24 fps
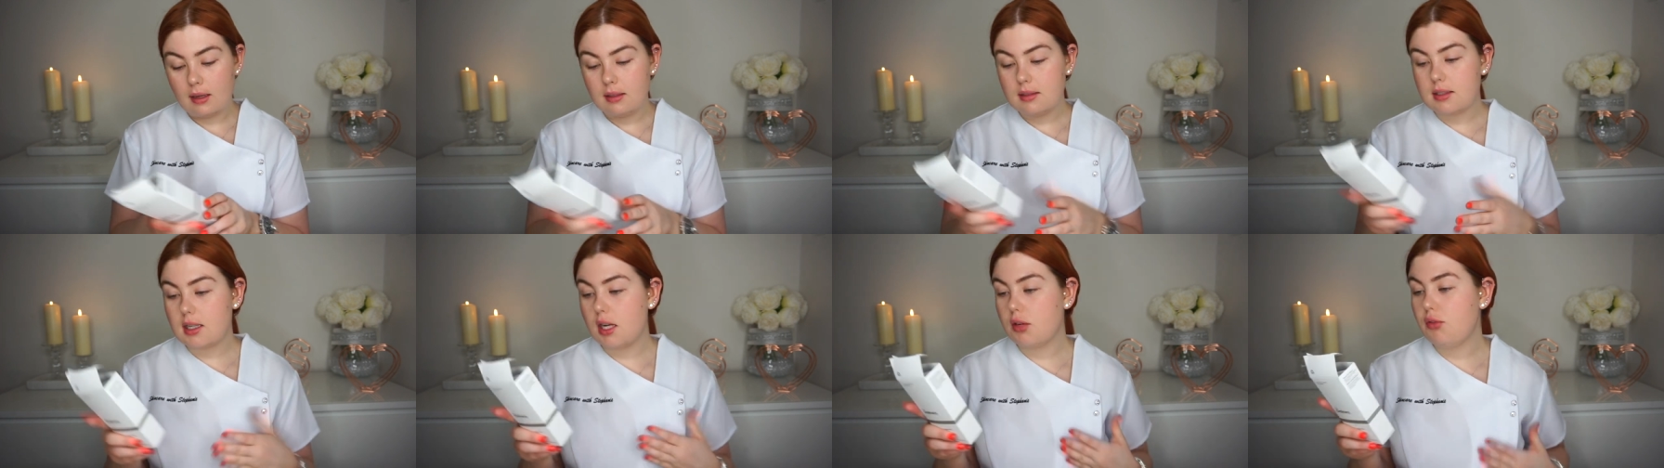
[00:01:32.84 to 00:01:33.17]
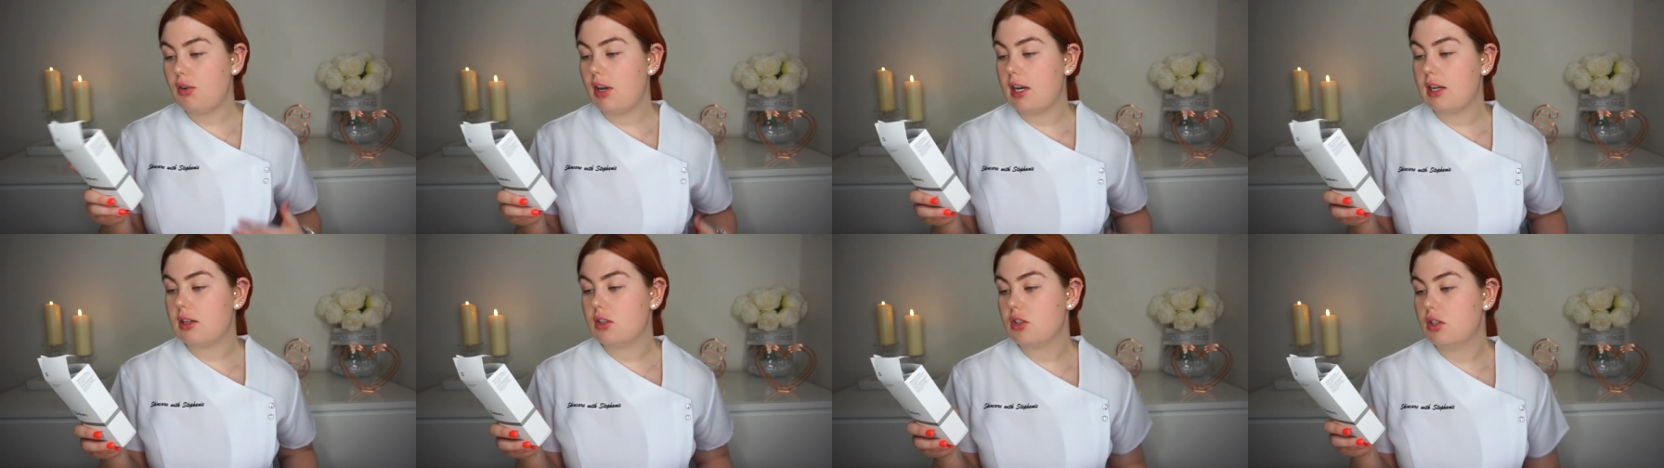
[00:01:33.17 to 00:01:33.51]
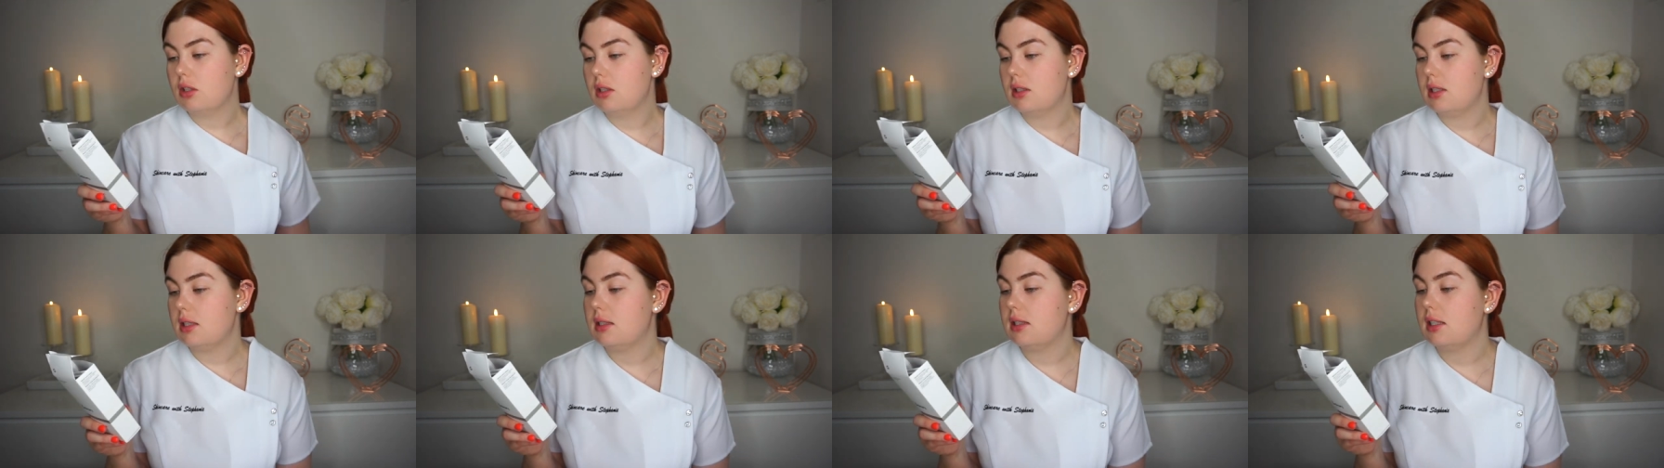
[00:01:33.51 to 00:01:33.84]

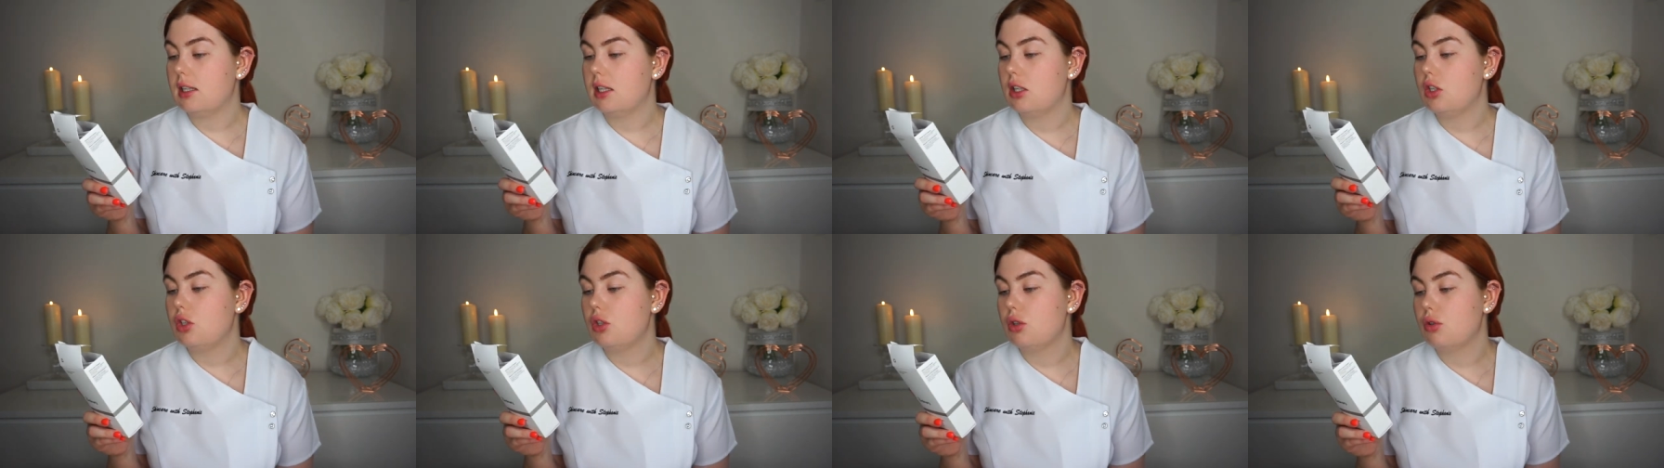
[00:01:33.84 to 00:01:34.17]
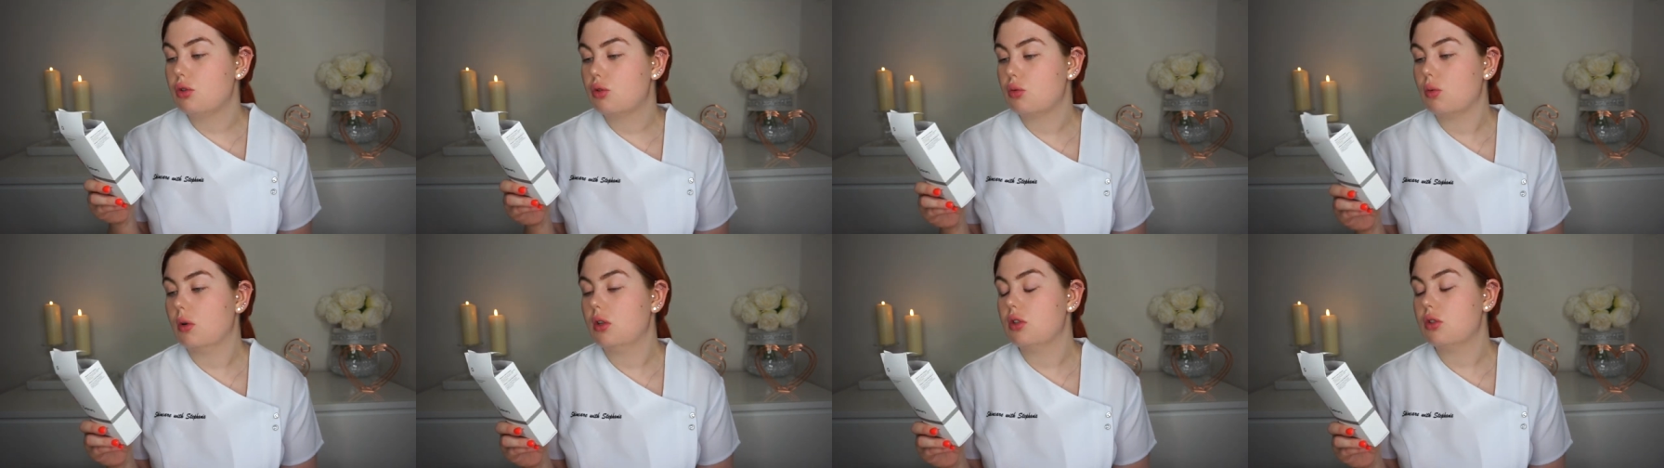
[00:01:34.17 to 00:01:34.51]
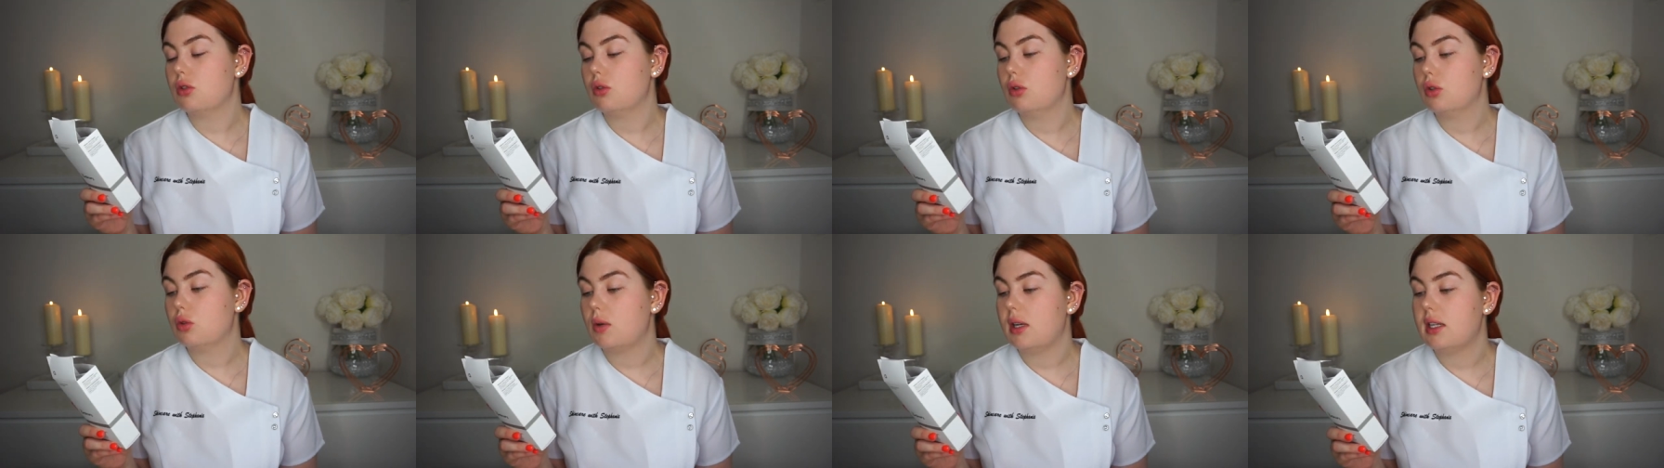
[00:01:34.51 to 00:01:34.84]
directions, it says use once
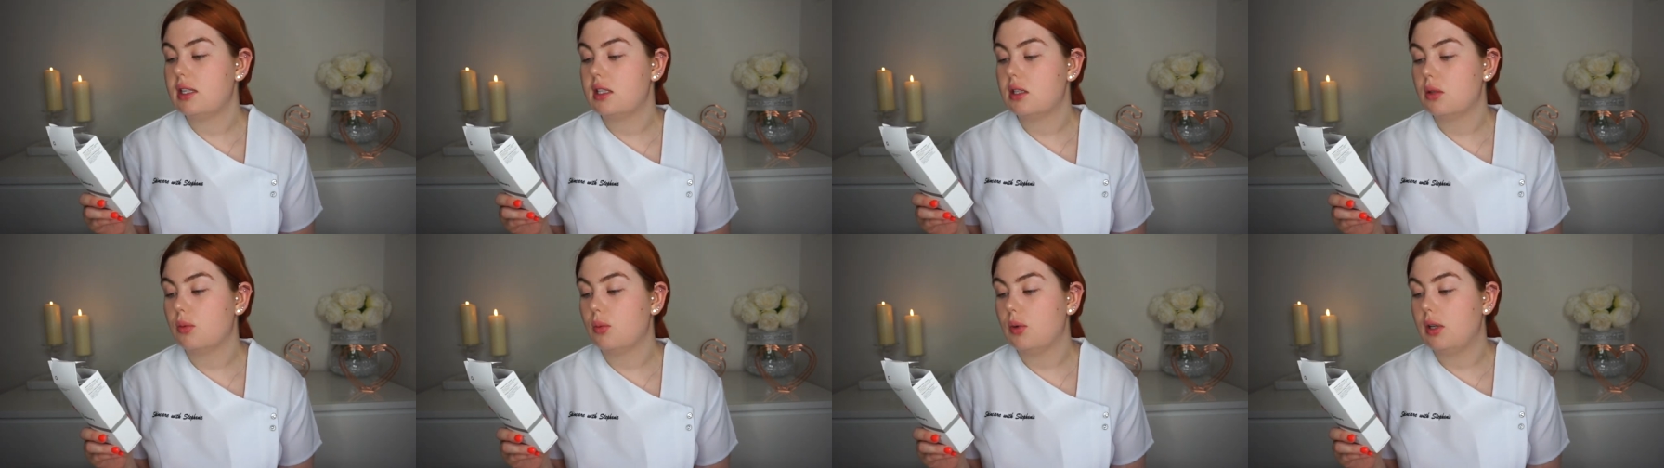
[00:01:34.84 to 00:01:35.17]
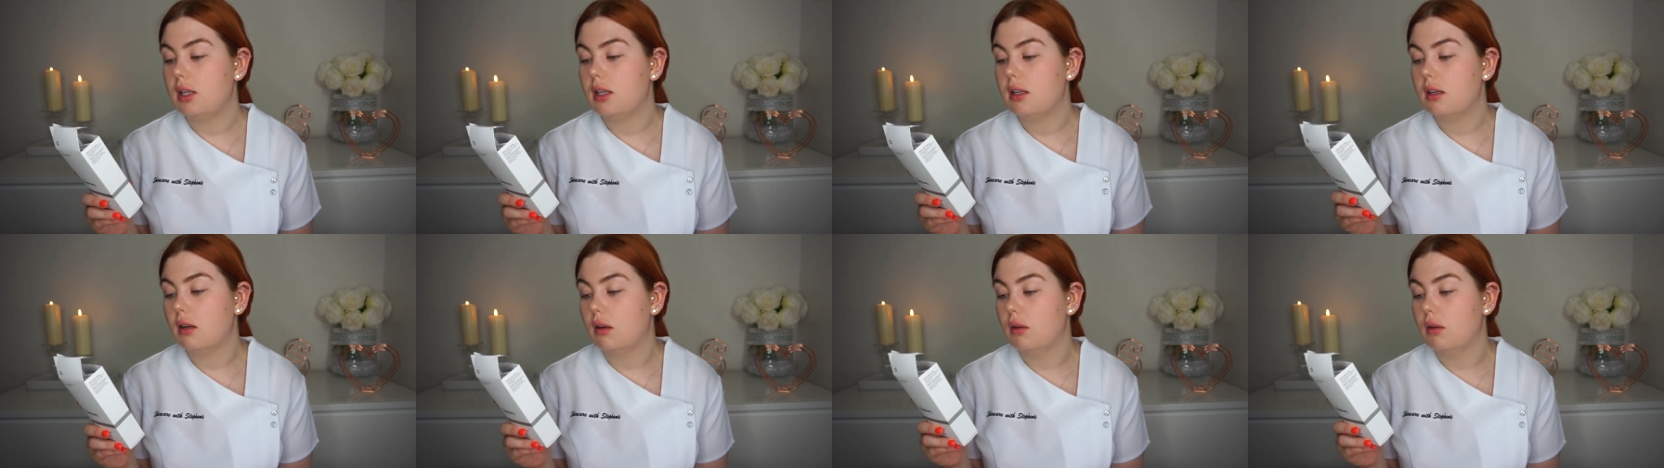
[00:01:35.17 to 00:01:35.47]
or twice a week